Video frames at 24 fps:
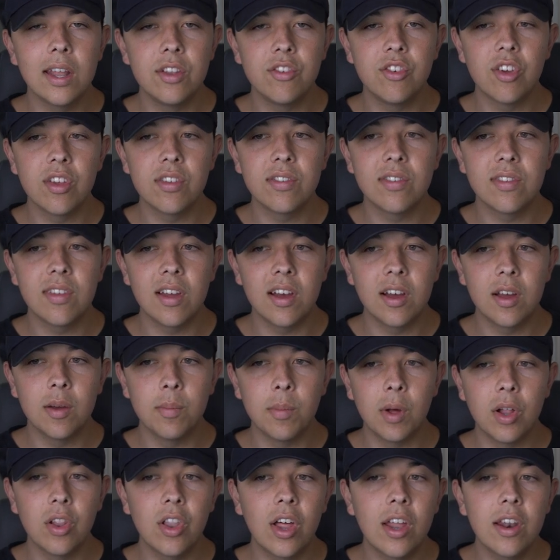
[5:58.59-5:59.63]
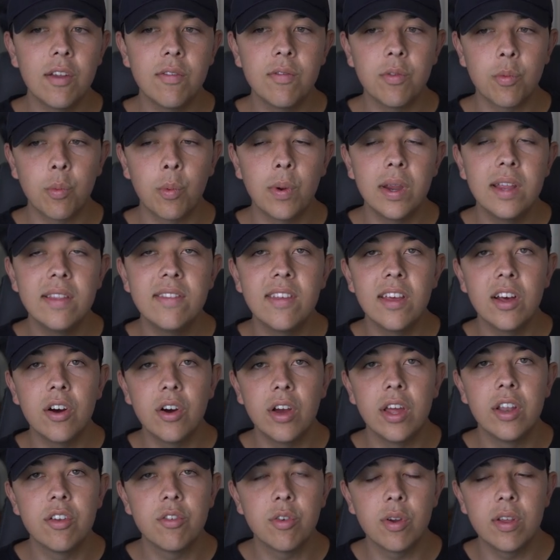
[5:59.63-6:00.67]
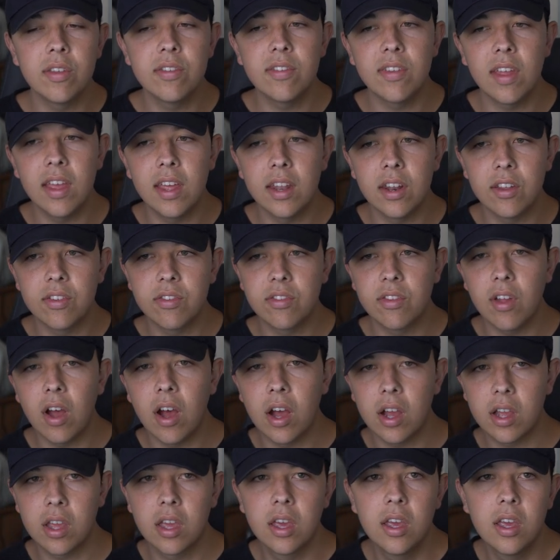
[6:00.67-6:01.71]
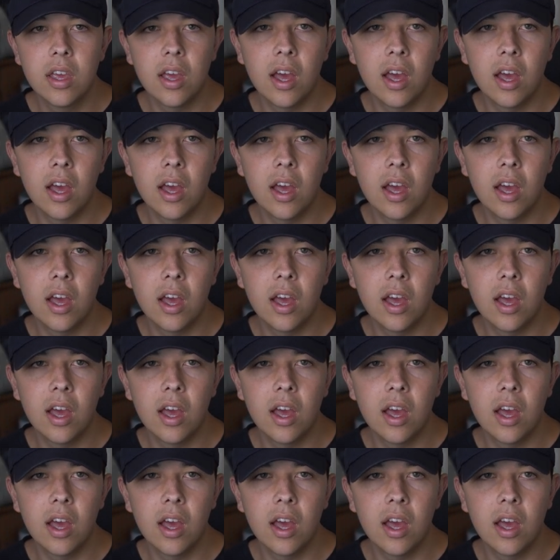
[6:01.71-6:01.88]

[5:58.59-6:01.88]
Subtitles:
just a lot of retail interest in a stock.